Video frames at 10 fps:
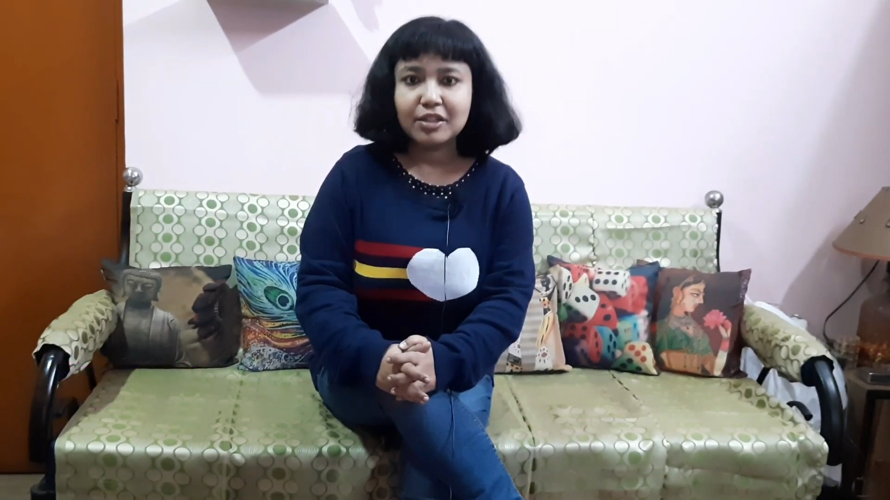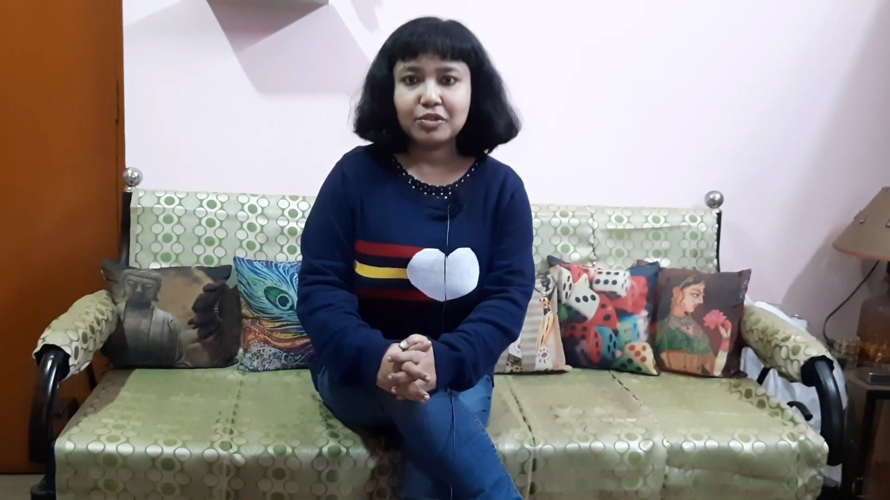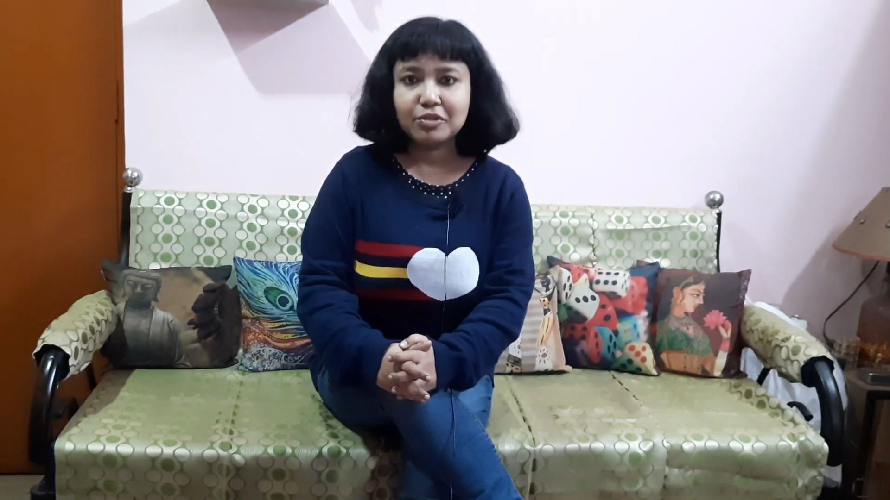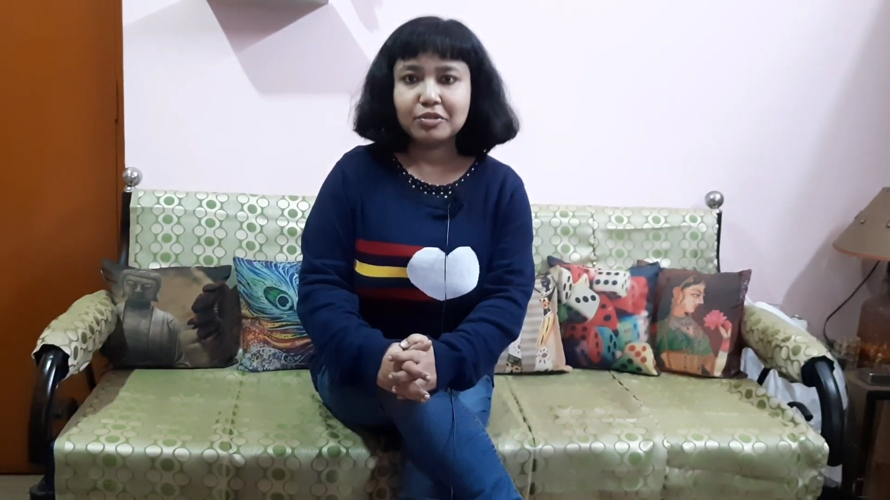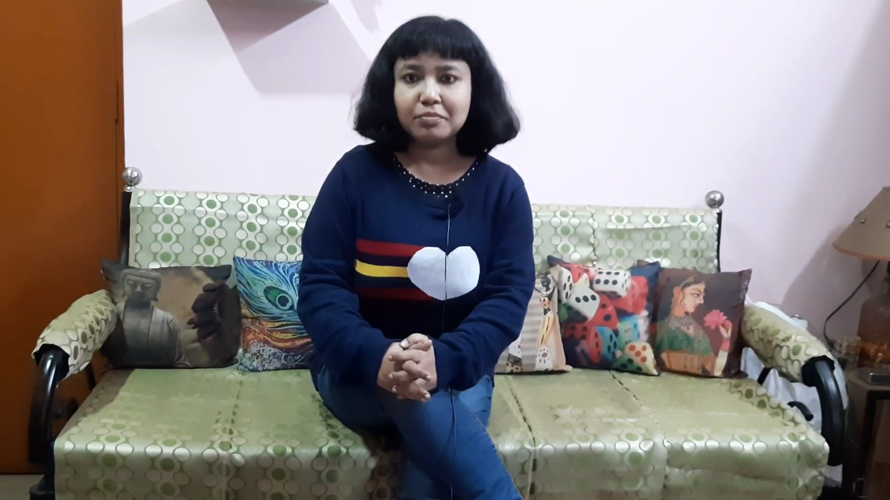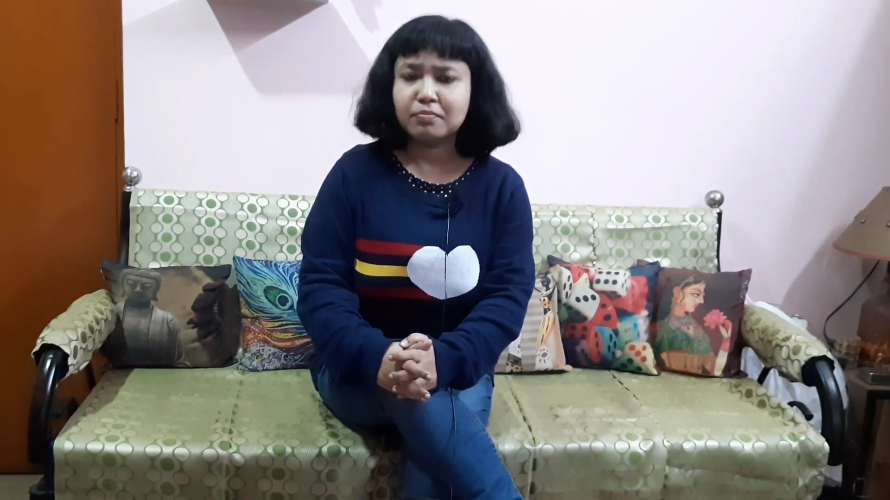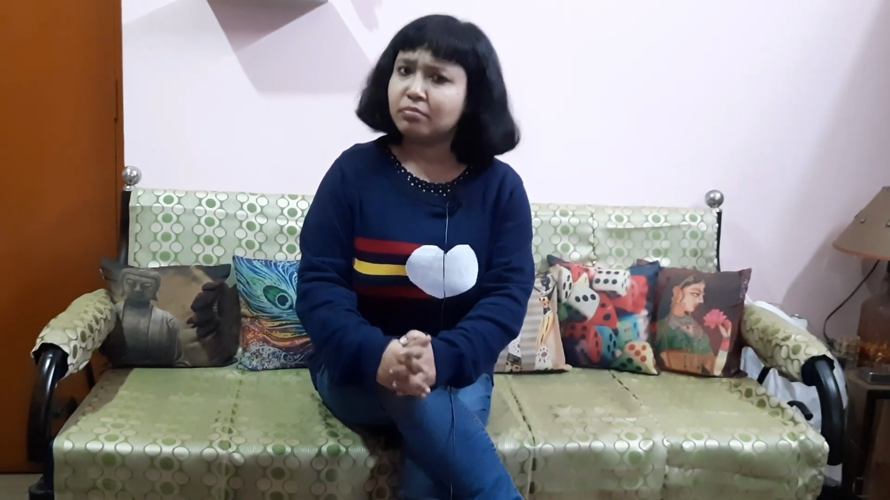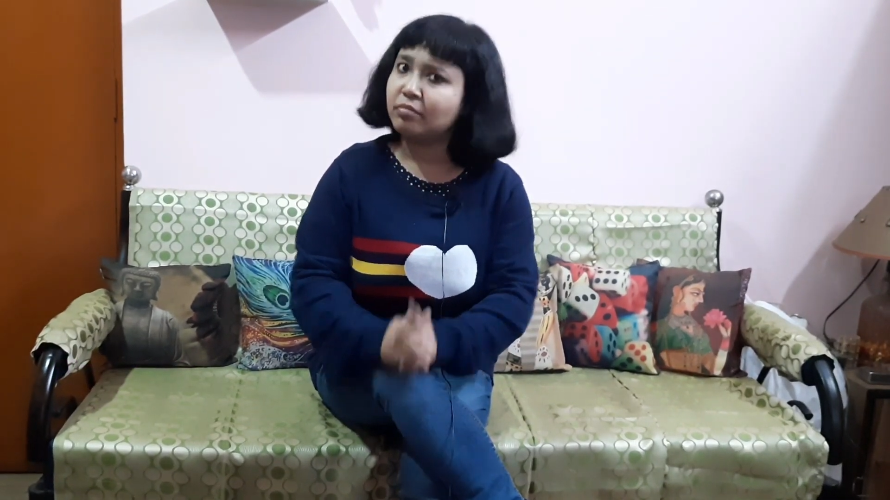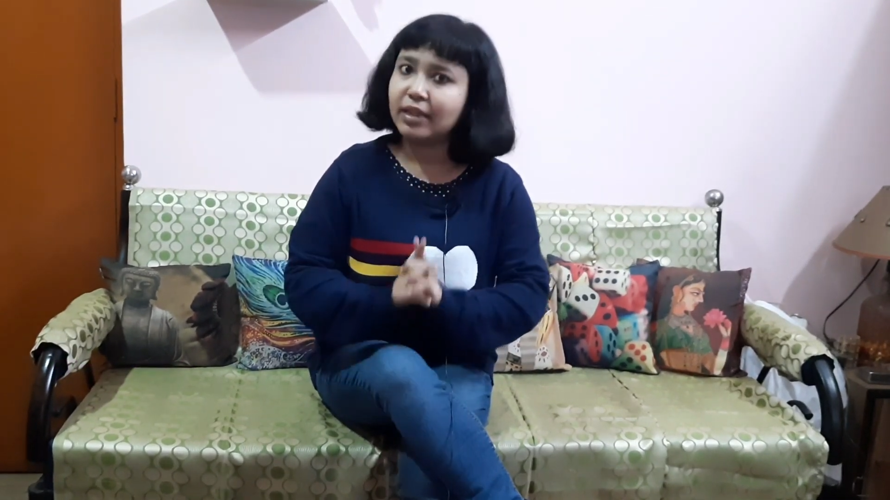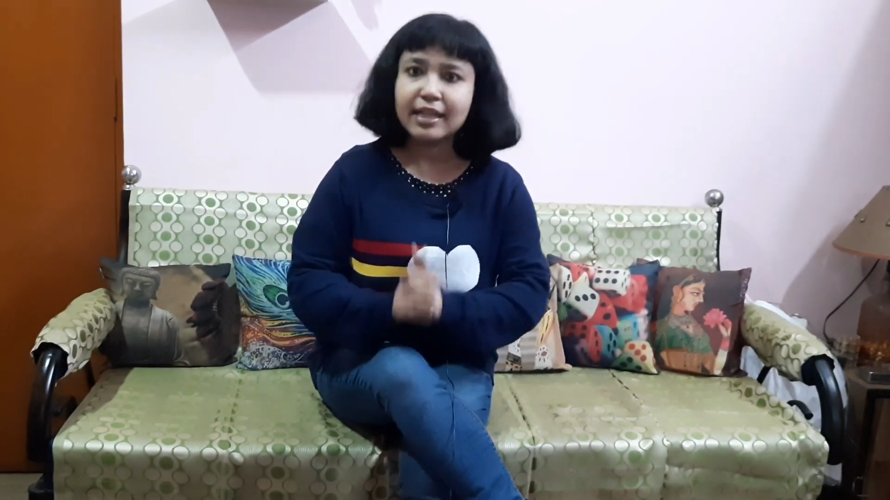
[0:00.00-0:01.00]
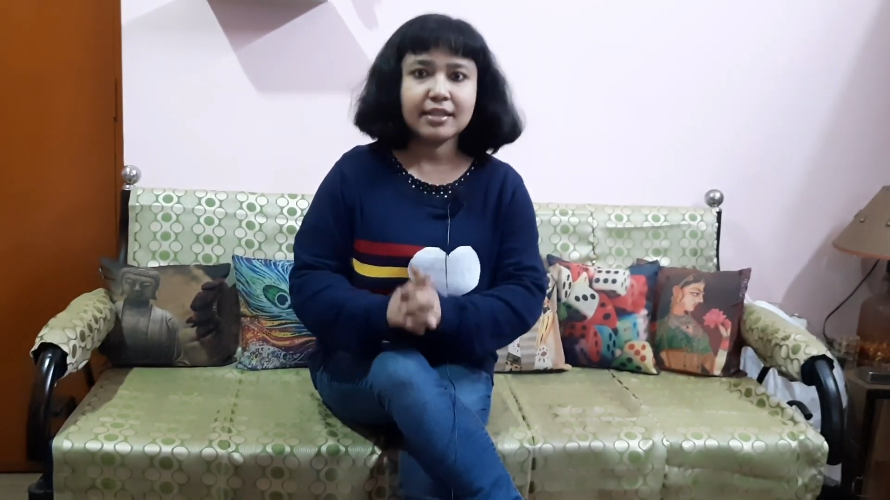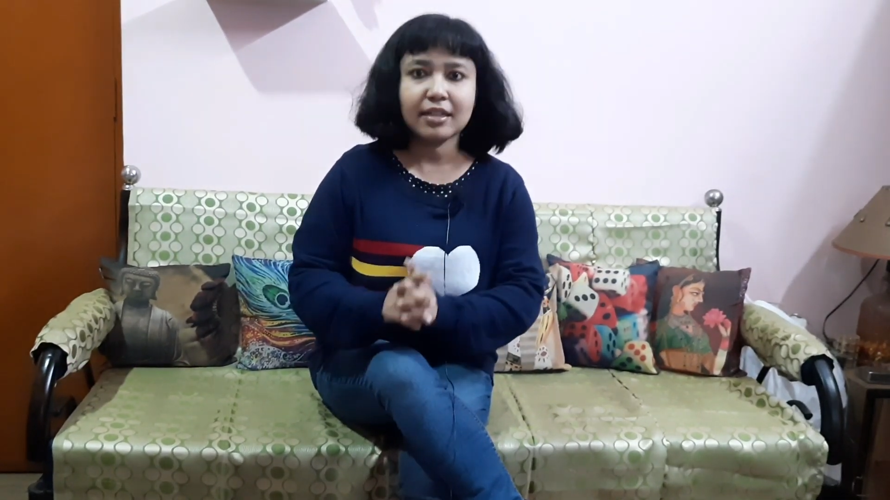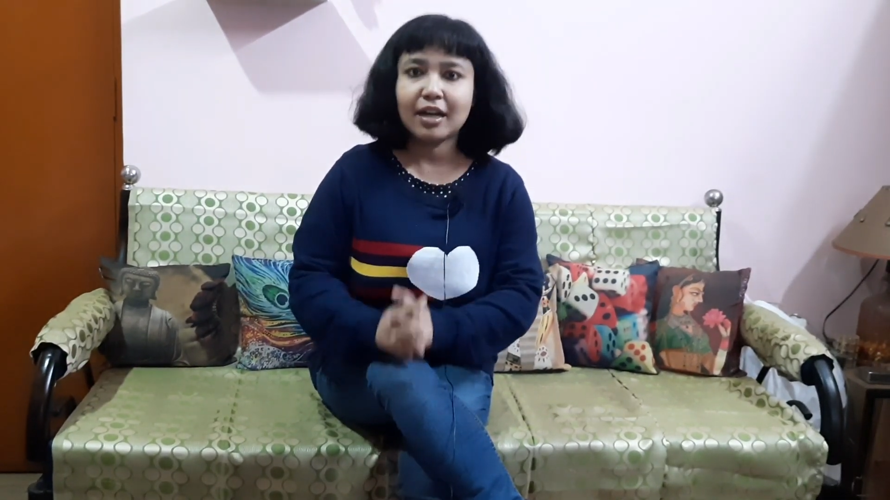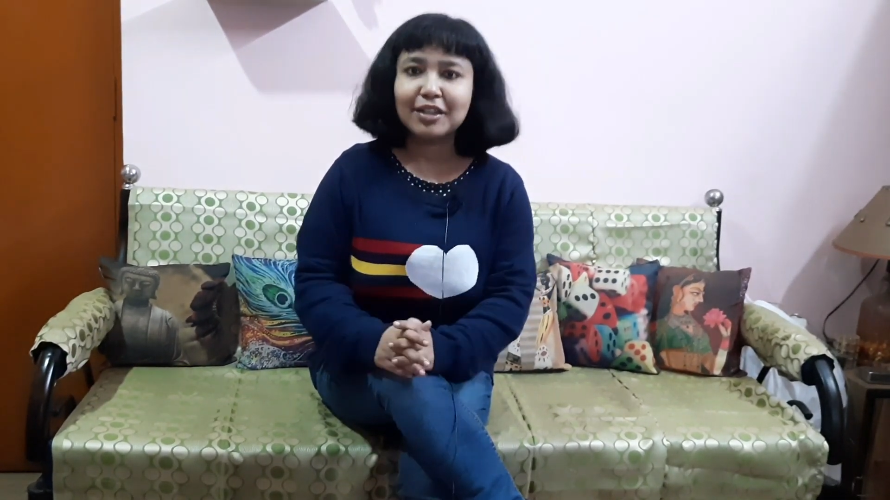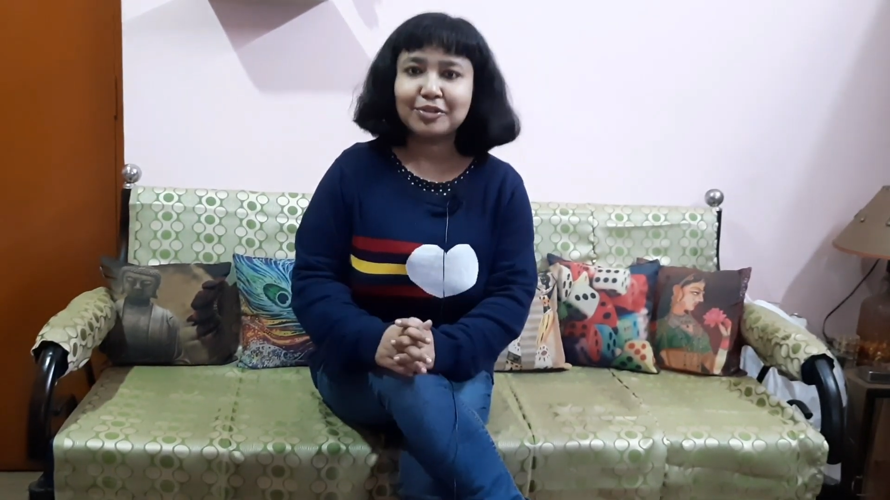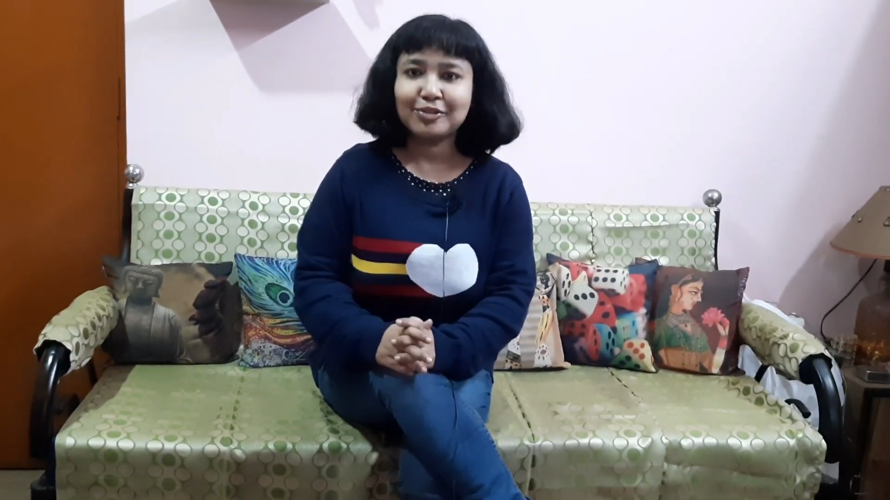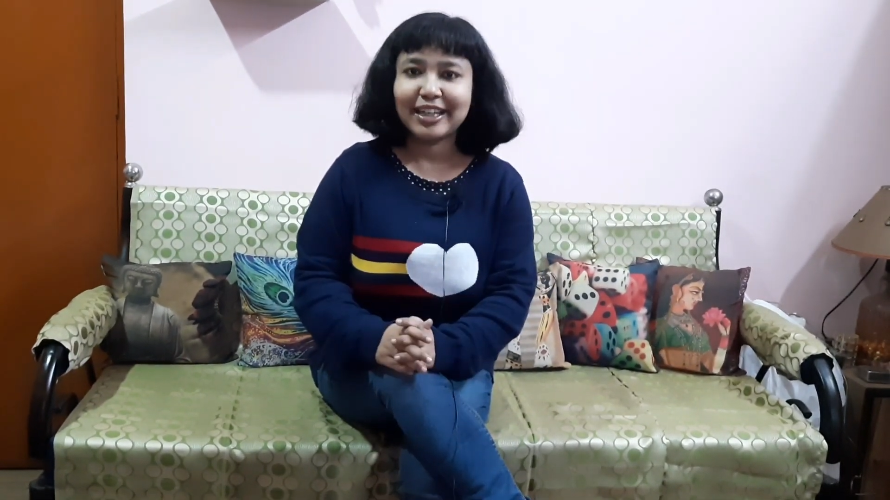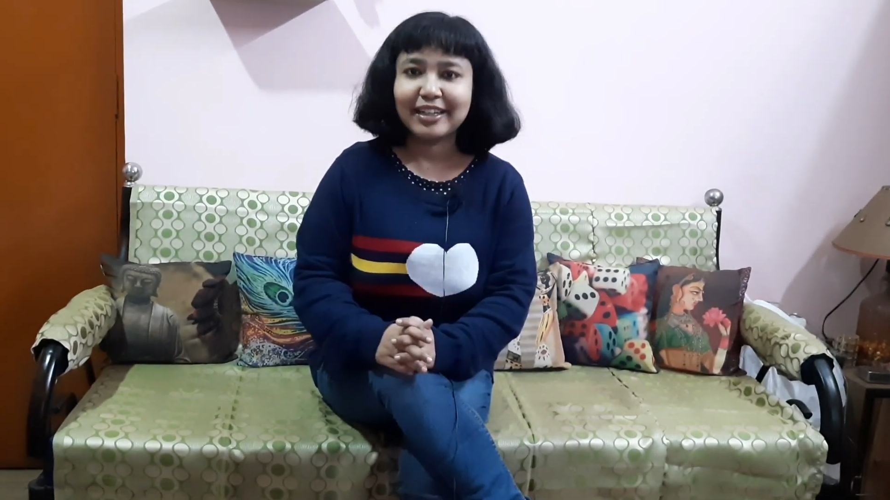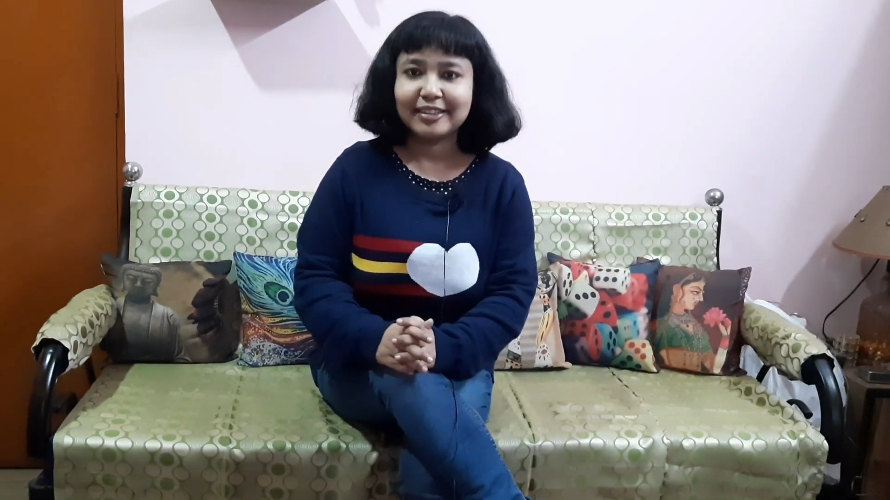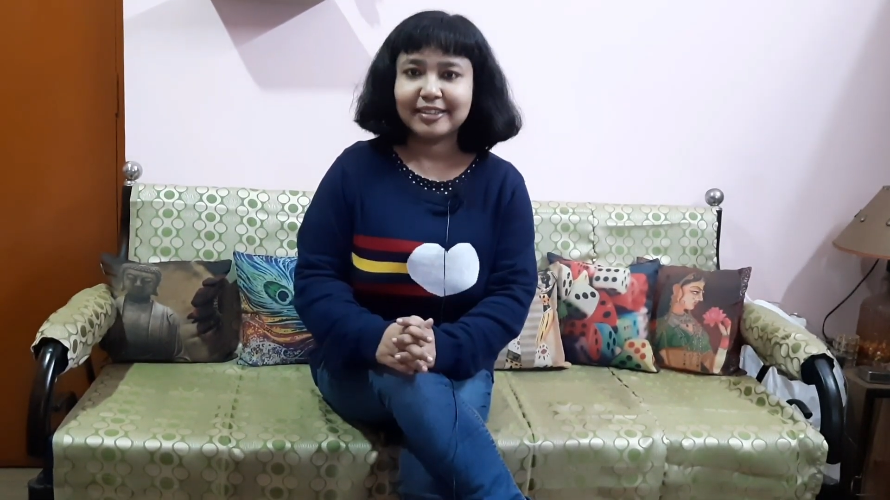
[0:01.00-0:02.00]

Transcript: So let's start the cooking.